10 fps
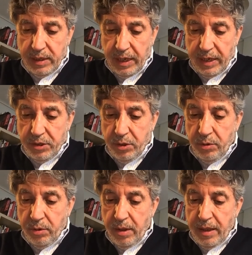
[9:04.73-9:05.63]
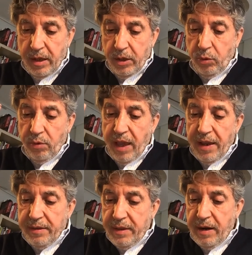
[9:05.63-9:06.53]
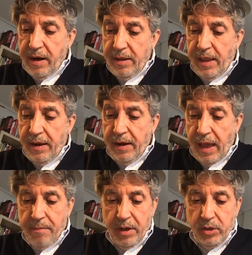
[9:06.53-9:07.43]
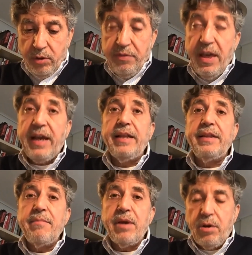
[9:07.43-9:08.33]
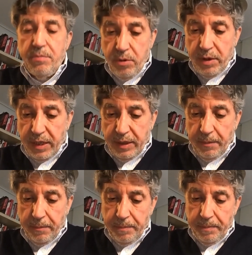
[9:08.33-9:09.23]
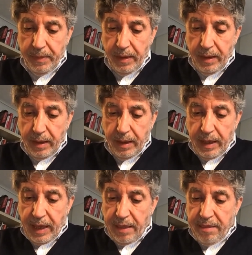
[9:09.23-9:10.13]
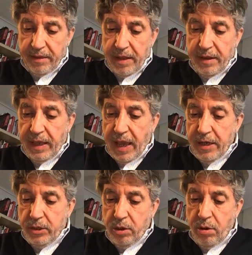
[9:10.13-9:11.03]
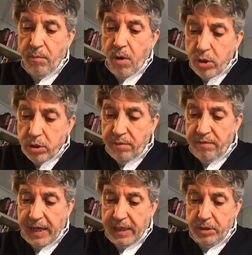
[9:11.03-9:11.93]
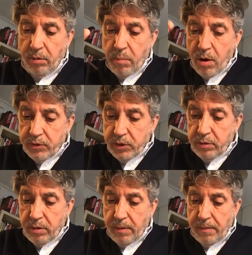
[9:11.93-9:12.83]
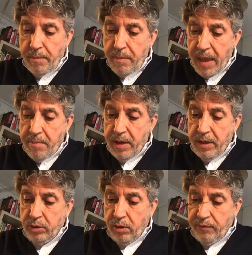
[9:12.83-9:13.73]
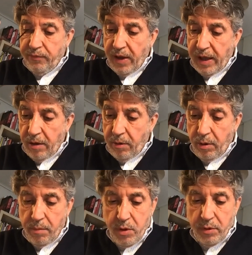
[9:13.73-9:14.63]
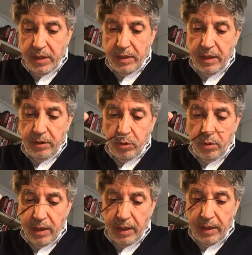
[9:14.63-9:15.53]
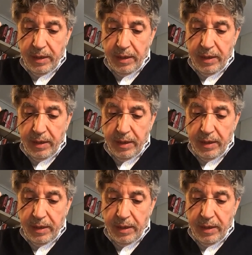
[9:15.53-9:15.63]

issue, to the internal dynamics of the academic community. The dedication of most of us, or most members of our community, to the